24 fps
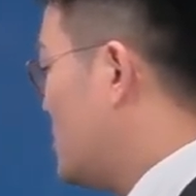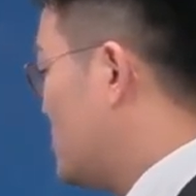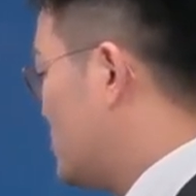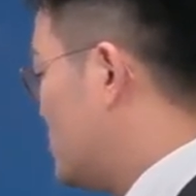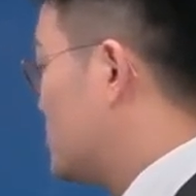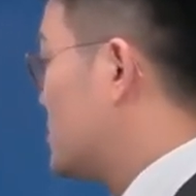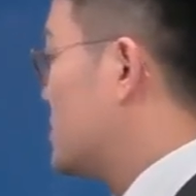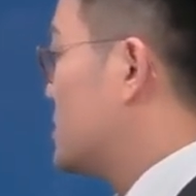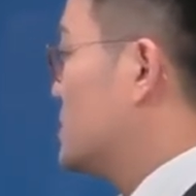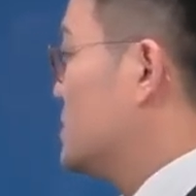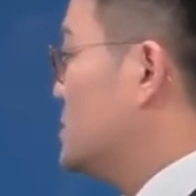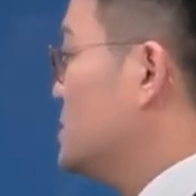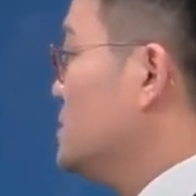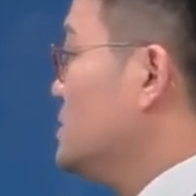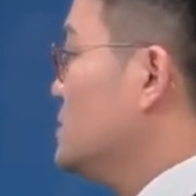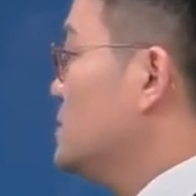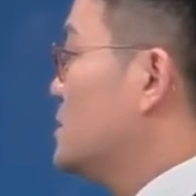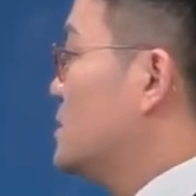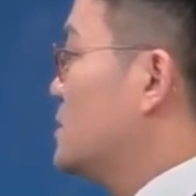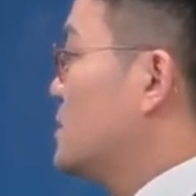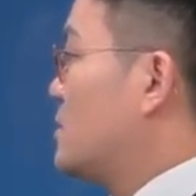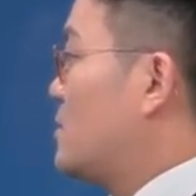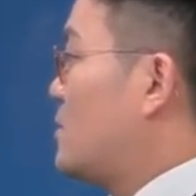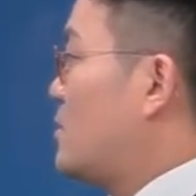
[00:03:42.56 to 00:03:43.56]
in the
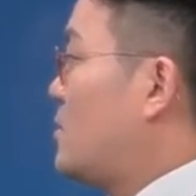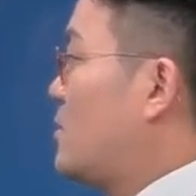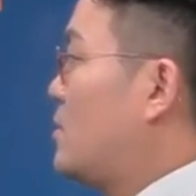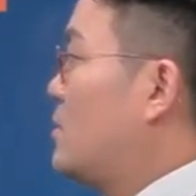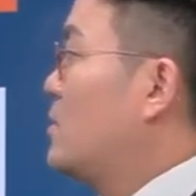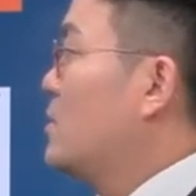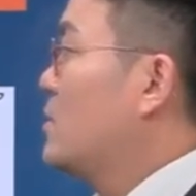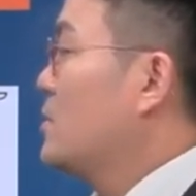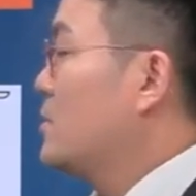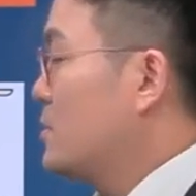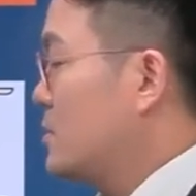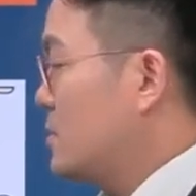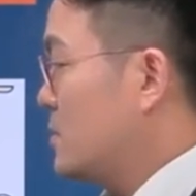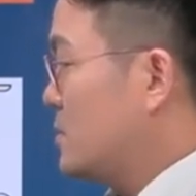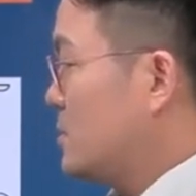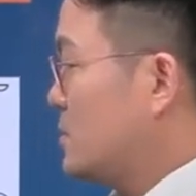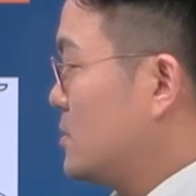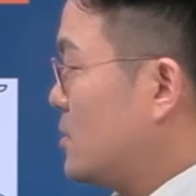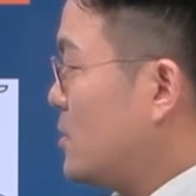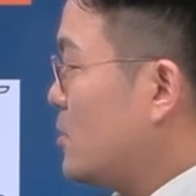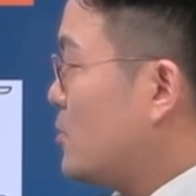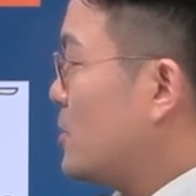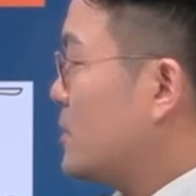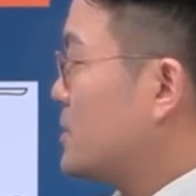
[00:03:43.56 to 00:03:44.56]
vessel will
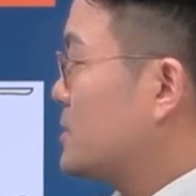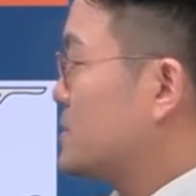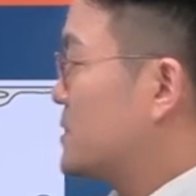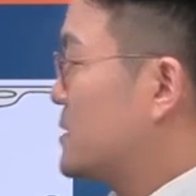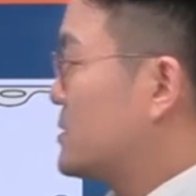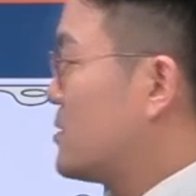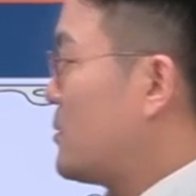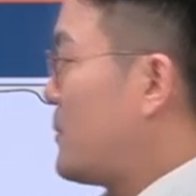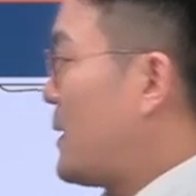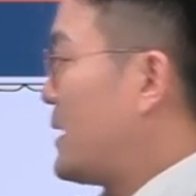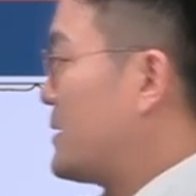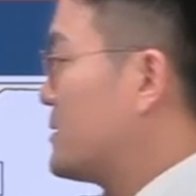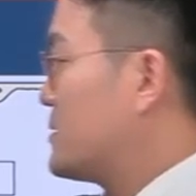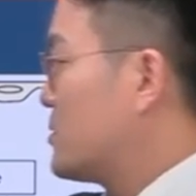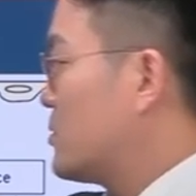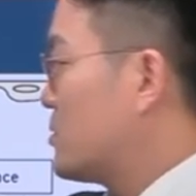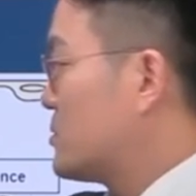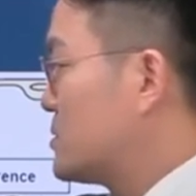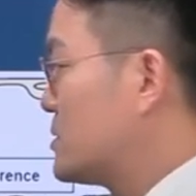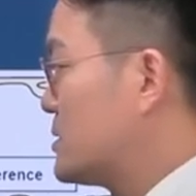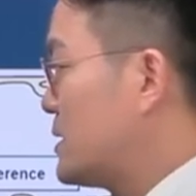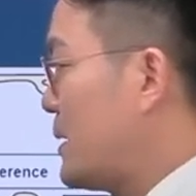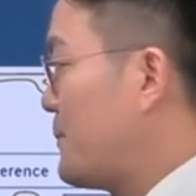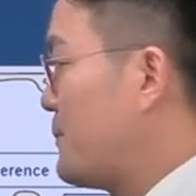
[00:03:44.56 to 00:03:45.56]
come out,
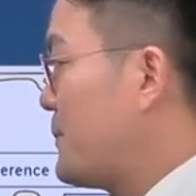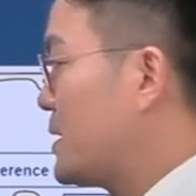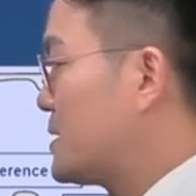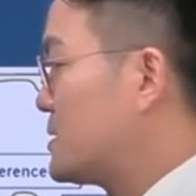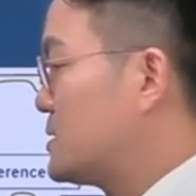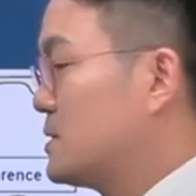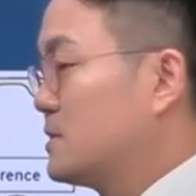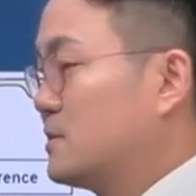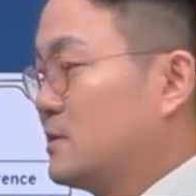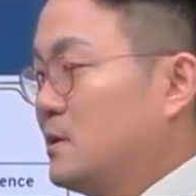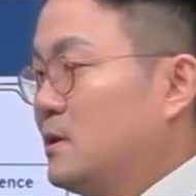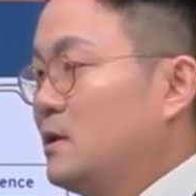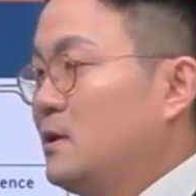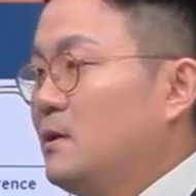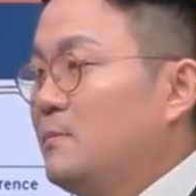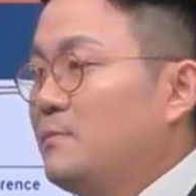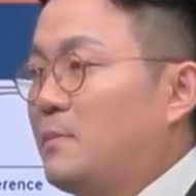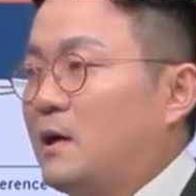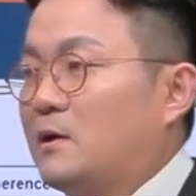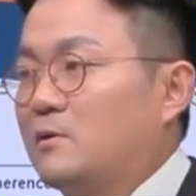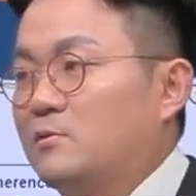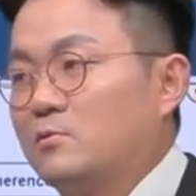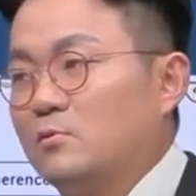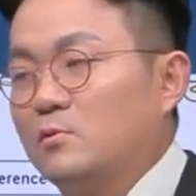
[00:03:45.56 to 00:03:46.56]
leading to
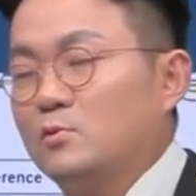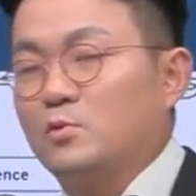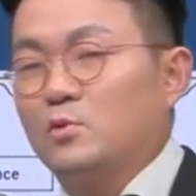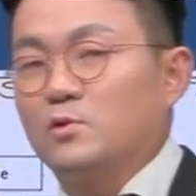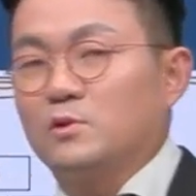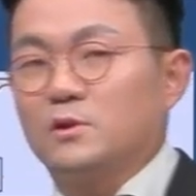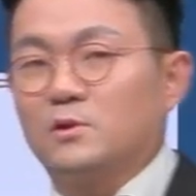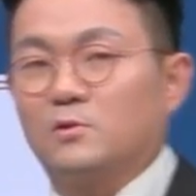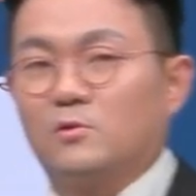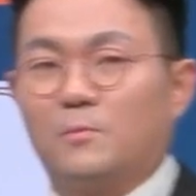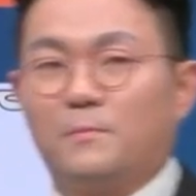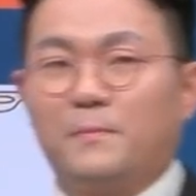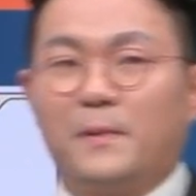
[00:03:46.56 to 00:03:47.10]
swelling and